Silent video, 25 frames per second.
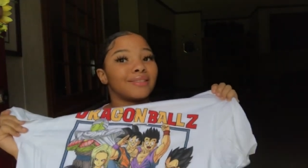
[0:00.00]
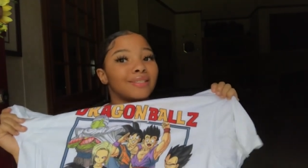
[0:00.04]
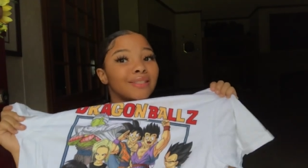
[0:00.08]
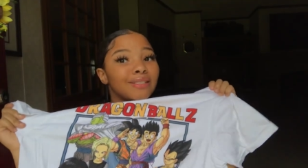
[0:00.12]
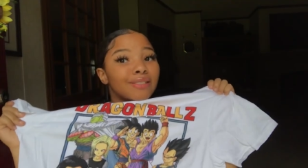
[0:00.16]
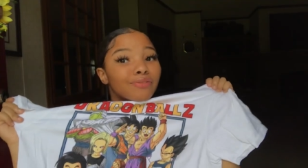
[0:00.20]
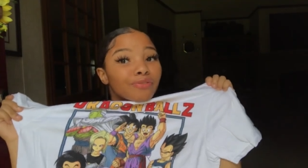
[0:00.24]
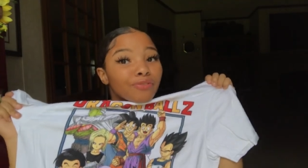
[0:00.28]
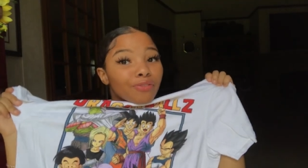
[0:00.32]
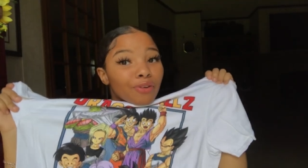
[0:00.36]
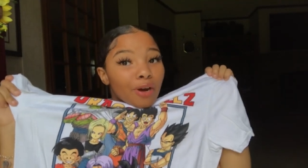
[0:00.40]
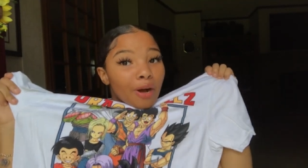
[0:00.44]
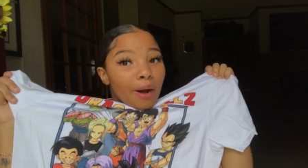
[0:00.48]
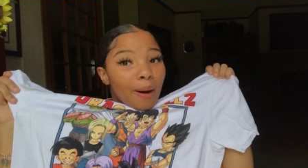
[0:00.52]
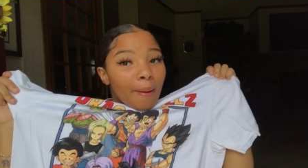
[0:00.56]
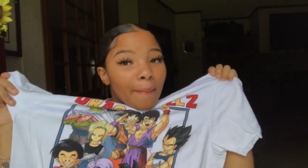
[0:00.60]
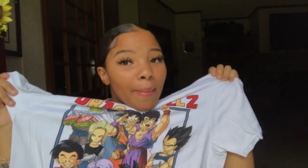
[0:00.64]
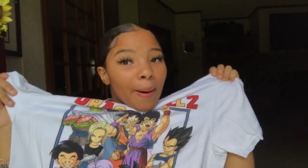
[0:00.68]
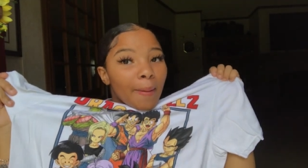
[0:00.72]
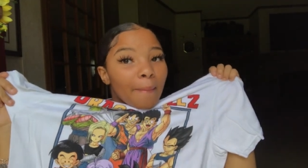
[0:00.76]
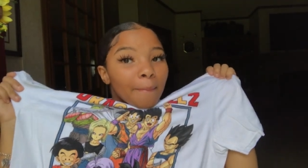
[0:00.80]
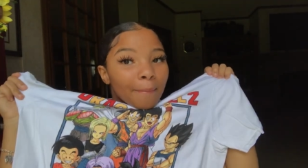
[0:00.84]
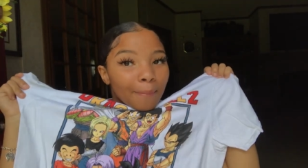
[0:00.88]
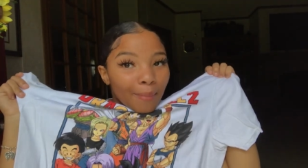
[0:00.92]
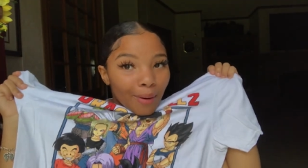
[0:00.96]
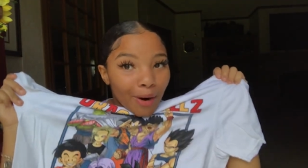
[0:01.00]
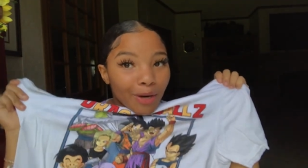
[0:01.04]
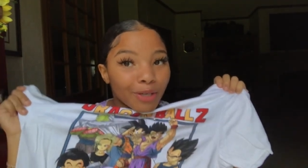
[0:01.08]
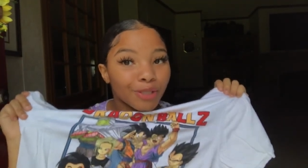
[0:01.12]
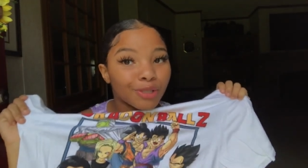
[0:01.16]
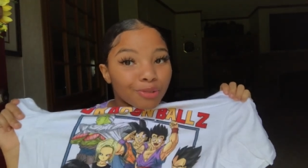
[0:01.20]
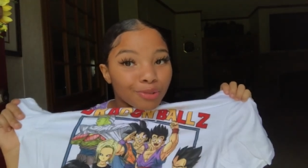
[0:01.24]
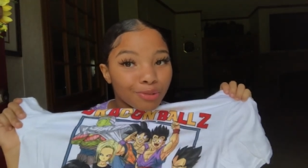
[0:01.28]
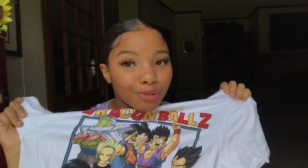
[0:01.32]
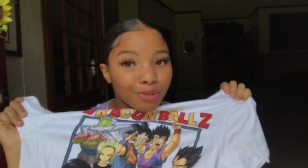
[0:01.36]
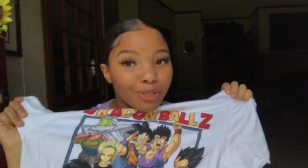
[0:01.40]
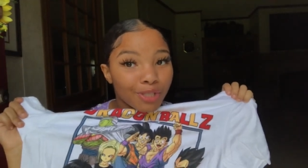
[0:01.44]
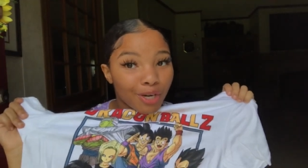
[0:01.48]
this from
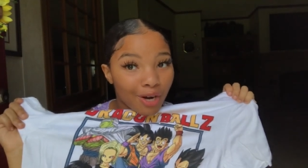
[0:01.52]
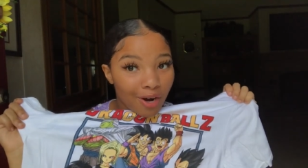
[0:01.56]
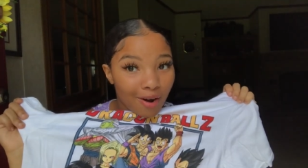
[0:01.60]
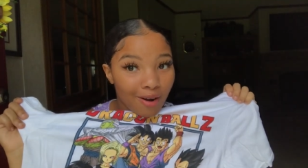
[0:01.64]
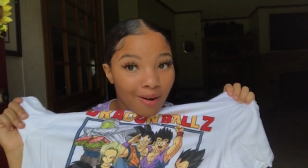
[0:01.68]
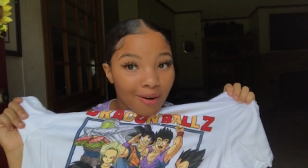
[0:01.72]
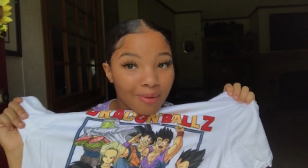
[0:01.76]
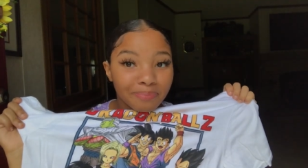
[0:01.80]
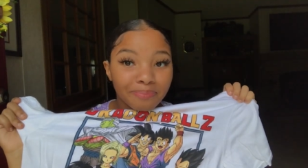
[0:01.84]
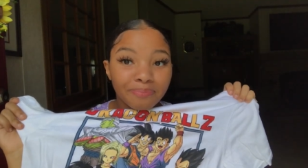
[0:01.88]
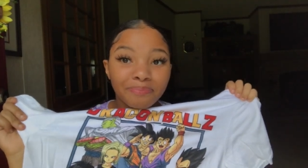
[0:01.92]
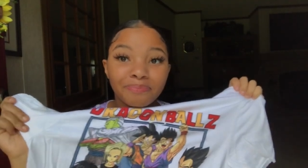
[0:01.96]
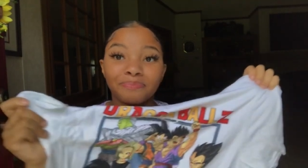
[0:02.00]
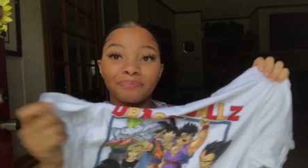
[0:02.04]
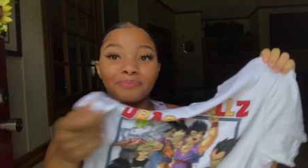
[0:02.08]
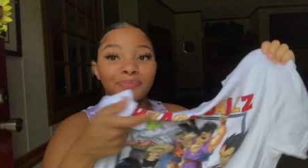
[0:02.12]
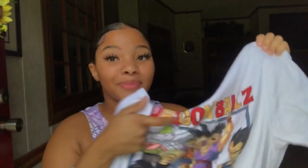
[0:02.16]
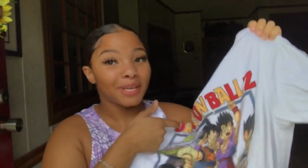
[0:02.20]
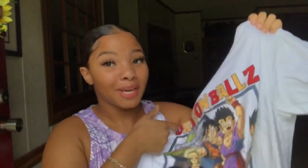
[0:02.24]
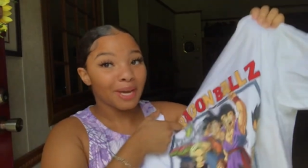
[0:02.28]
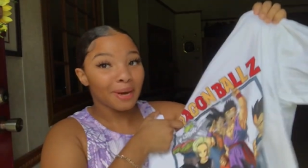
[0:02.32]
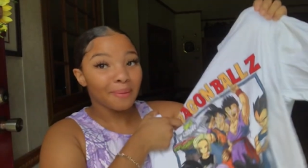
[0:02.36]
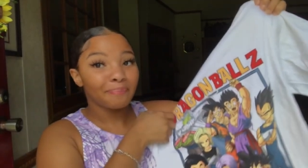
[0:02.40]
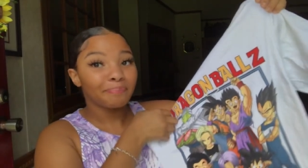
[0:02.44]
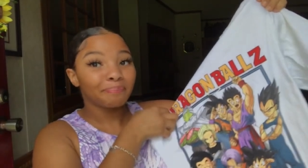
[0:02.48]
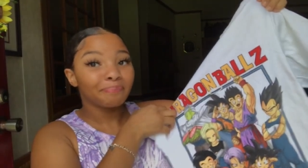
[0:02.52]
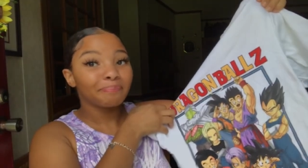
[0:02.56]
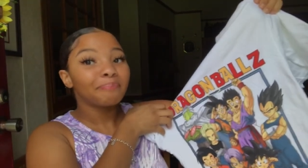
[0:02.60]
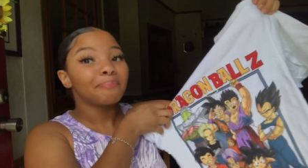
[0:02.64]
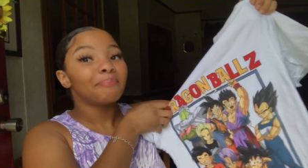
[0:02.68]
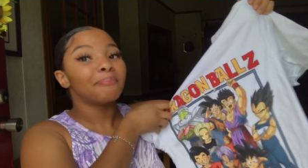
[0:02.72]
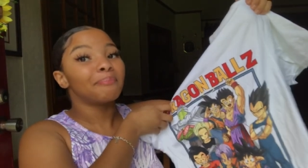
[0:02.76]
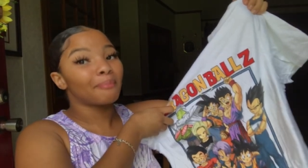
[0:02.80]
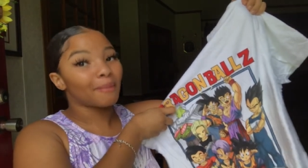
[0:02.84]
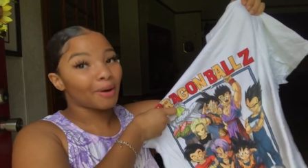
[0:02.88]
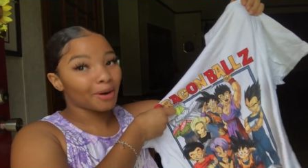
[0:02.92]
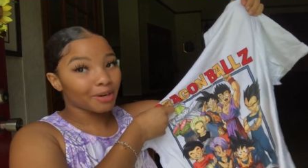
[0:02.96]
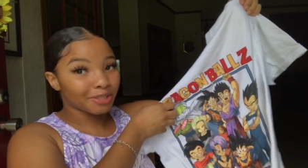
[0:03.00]
marshall's y'all Yep,
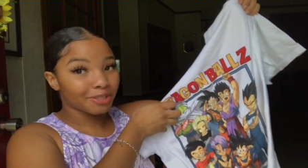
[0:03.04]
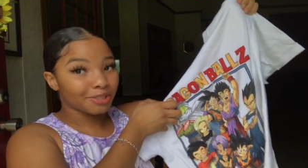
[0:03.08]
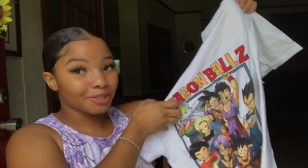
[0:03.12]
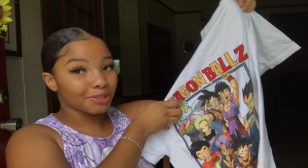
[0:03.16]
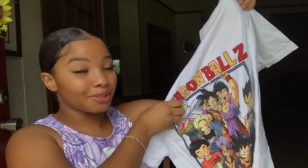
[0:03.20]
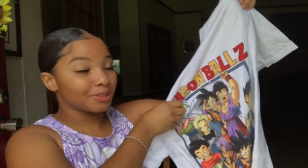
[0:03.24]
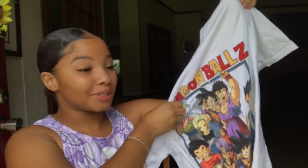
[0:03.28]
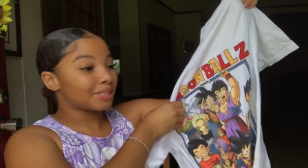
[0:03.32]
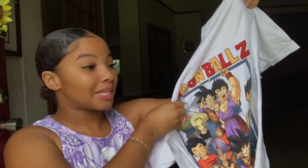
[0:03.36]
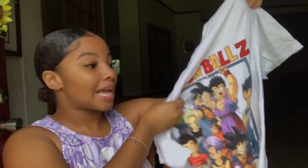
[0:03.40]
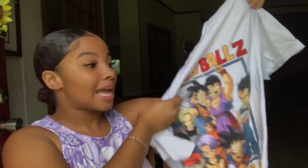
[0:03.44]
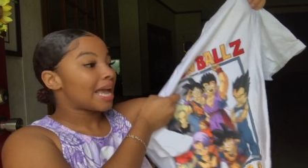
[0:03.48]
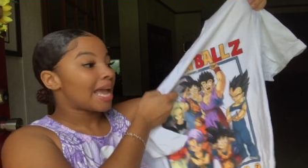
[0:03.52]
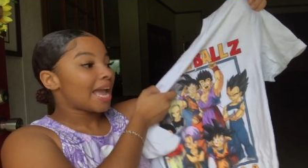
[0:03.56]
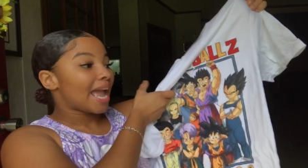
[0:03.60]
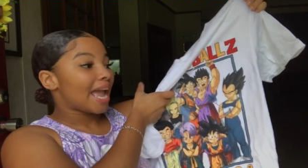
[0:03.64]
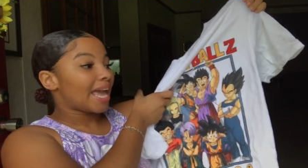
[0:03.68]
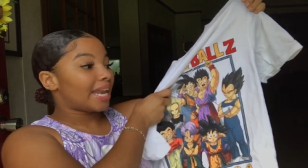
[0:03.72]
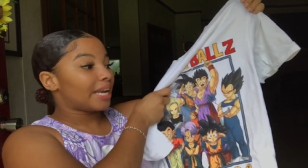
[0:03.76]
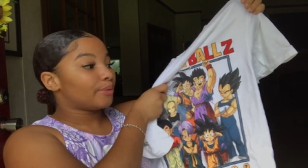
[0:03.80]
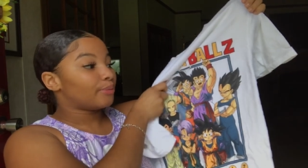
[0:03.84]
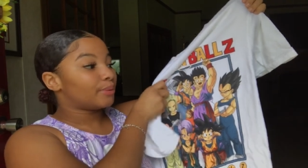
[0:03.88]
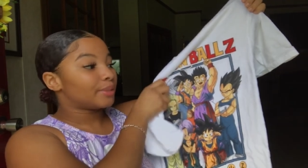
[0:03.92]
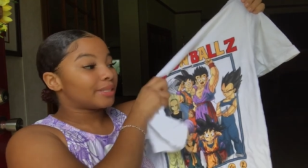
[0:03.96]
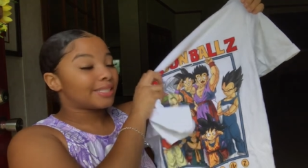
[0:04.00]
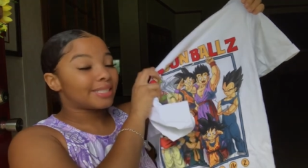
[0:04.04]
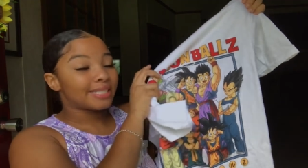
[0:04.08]
Marshalls. And it was